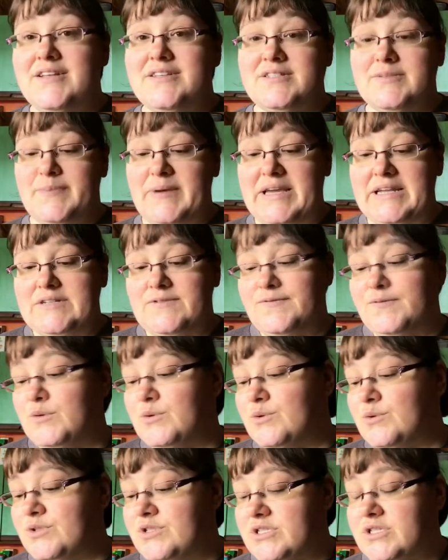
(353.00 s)
speed
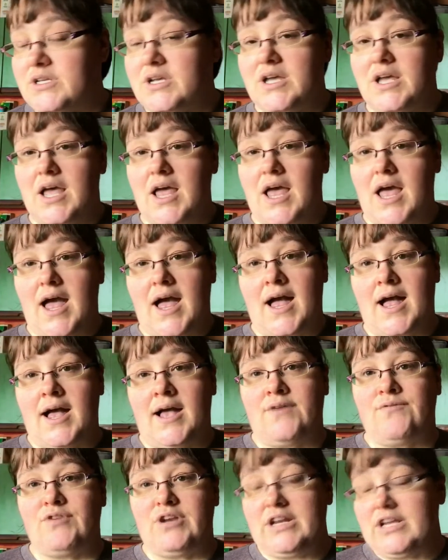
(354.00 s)
food
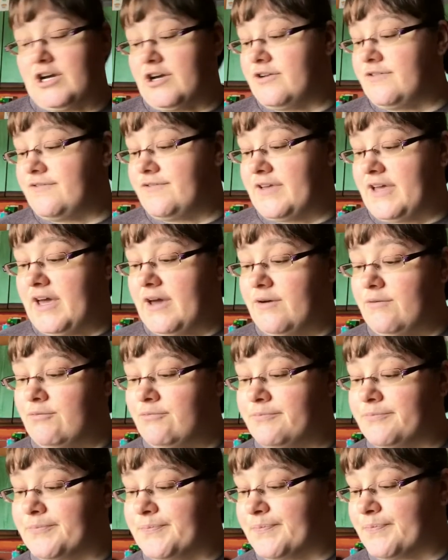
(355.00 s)
and really good for you.
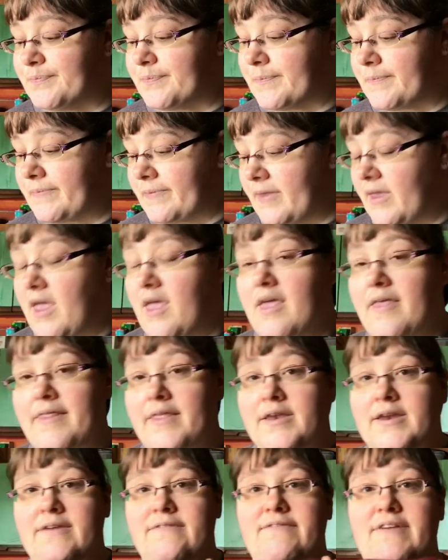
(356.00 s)

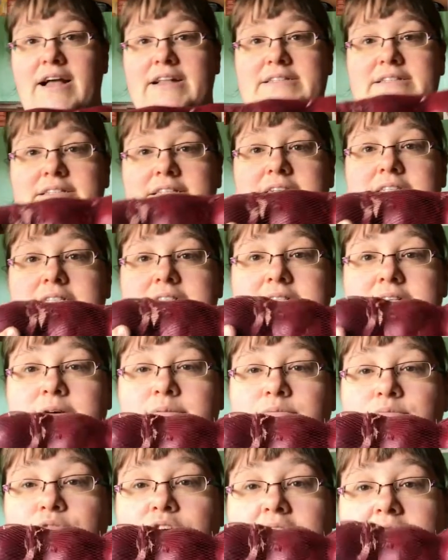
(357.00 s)
Then I fancied
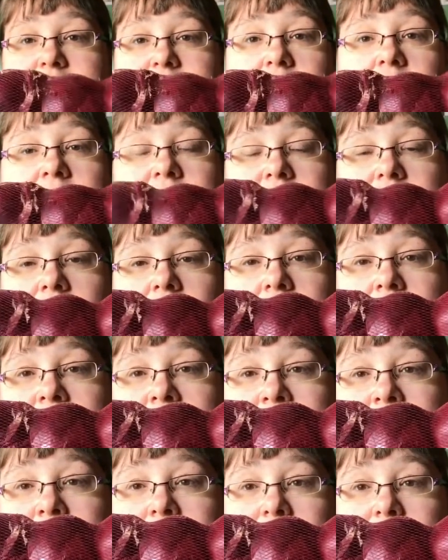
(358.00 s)
some red
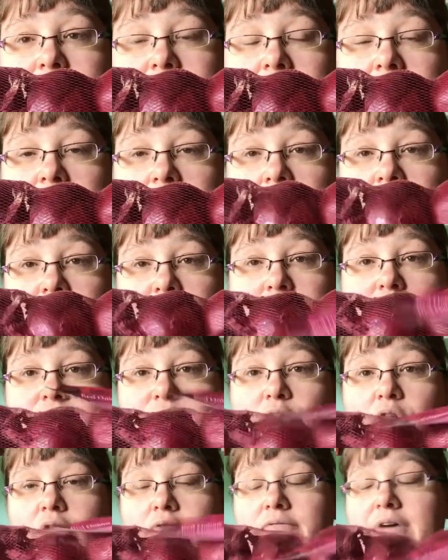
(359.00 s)
onions, so I've
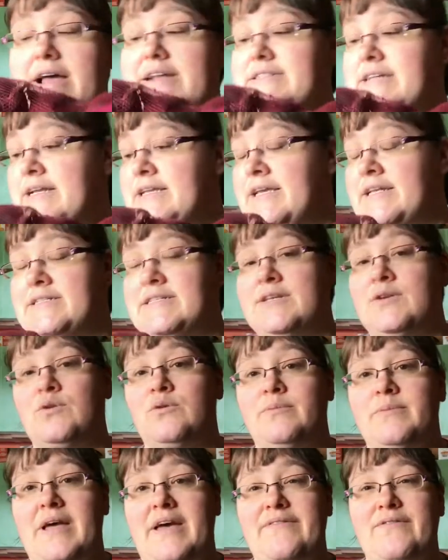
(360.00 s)
got red onions.
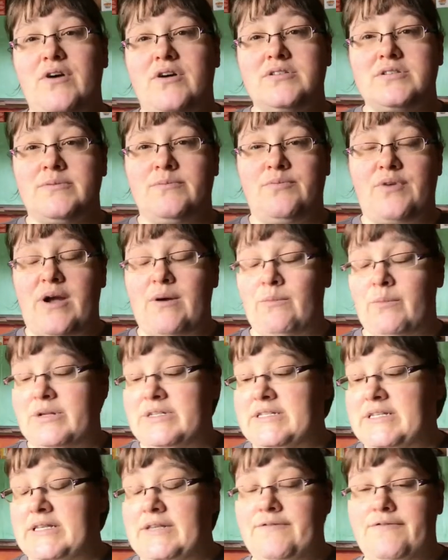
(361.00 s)
I've got some brown
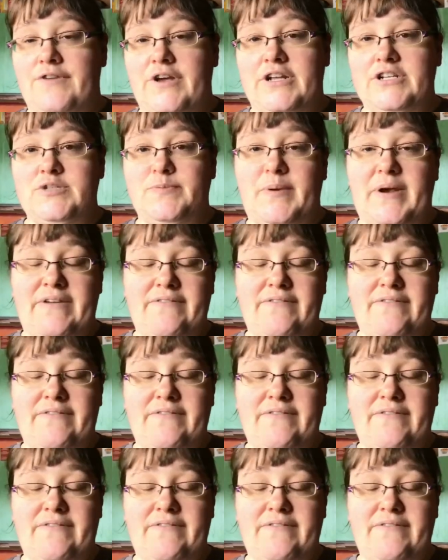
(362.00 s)
ones in the fridge, but I